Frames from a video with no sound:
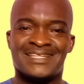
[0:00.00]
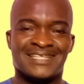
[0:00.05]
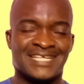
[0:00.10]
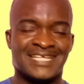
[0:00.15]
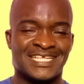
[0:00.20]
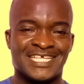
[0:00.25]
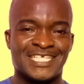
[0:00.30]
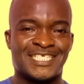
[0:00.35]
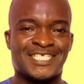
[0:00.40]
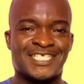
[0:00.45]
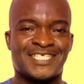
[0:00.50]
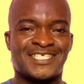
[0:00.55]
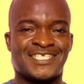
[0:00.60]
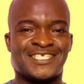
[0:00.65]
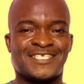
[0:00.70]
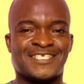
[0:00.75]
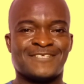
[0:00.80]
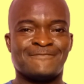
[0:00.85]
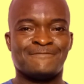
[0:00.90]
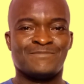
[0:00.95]
This
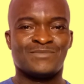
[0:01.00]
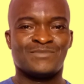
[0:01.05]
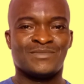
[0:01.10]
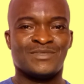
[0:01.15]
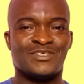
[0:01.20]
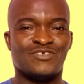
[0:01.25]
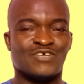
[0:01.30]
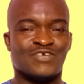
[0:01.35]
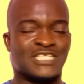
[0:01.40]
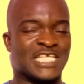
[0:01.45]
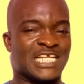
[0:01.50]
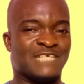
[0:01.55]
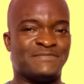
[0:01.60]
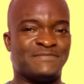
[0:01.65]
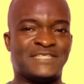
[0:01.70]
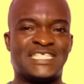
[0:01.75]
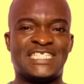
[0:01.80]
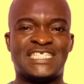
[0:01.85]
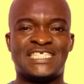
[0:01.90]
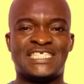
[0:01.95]
is your
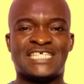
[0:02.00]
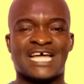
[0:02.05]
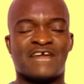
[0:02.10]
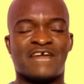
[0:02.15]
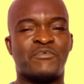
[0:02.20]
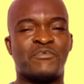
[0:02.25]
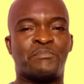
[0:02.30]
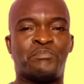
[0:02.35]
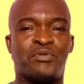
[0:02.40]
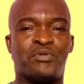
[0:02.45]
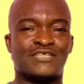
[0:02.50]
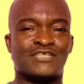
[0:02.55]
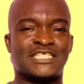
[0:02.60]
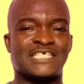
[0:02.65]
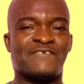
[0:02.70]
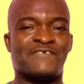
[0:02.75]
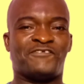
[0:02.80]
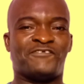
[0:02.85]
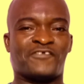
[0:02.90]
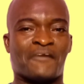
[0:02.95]
celebrity teacher
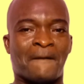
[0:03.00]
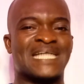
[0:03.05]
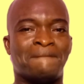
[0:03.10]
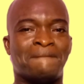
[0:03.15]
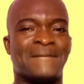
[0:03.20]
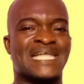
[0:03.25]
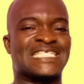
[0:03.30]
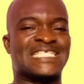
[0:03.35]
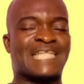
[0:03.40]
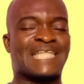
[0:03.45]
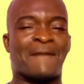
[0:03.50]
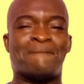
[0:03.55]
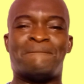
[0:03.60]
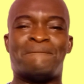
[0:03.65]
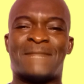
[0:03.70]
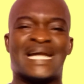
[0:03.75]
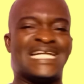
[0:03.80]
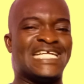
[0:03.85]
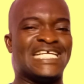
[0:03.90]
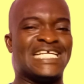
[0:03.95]
reporting from Master
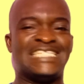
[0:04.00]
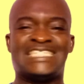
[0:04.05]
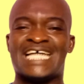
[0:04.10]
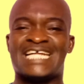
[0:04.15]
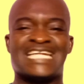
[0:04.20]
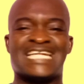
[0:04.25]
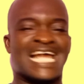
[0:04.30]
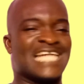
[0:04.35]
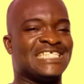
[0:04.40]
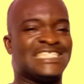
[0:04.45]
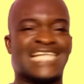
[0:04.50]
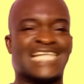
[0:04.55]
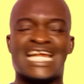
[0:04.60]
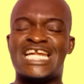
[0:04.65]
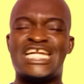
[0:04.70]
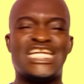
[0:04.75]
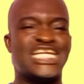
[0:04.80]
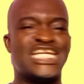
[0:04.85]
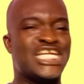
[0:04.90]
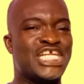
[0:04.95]
Manager Niger
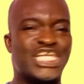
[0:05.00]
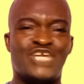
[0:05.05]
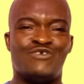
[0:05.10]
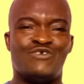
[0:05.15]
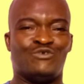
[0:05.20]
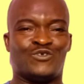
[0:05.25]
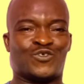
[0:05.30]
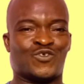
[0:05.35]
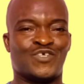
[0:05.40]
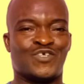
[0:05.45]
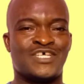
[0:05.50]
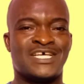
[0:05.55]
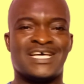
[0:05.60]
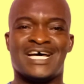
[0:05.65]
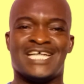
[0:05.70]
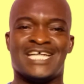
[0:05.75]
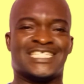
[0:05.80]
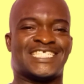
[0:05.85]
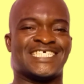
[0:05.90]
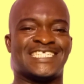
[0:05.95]
News.
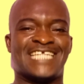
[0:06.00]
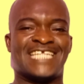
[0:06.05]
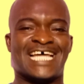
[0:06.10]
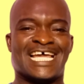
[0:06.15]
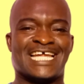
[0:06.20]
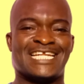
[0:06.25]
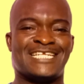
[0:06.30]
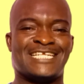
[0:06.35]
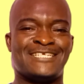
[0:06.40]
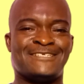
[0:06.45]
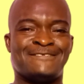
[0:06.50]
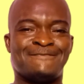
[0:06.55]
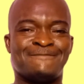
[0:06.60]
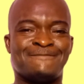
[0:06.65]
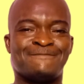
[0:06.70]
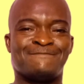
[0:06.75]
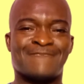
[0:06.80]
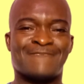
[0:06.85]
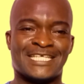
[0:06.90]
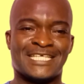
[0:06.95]
Until then,
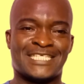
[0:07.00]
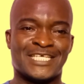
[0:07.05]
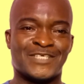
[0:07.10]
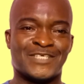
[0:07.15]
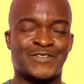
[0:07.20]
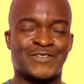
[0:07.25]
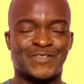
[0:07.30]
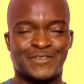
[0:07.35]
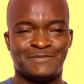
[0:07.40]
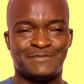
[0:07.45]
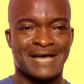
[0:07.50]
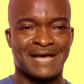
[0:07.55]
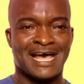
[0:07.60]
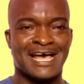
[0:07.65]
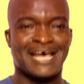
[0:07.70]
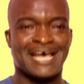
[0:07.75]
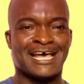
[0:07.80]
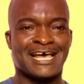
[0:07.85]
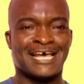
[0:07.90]
I say goodbye.